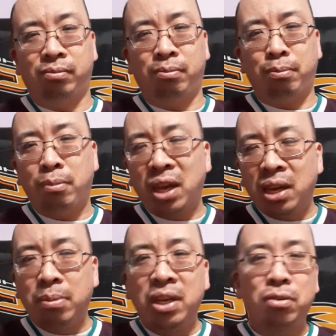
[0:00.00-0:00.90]

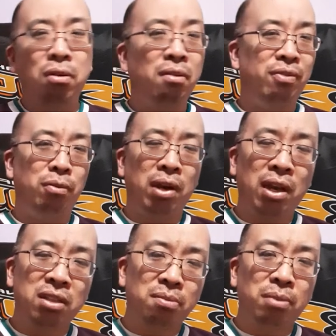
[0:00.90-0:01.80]
maybe turn a few
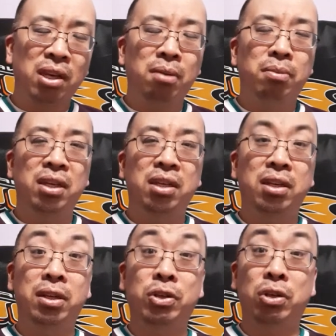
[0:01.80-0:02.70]
heads,
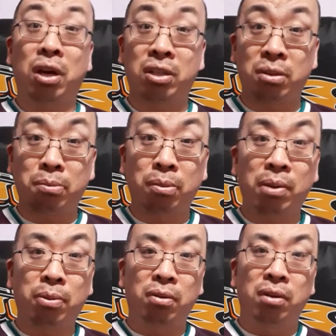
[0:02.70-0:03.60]
maybe shock some
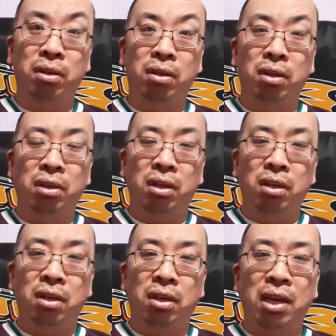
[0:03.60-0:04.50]
people.
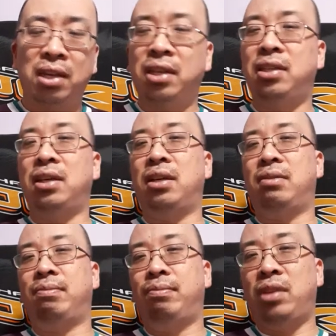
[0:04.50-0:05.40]
And they did
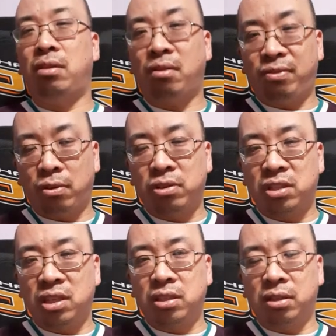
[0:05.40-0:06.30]
in their first
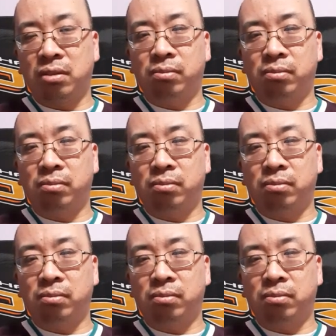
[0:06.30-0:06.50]
season.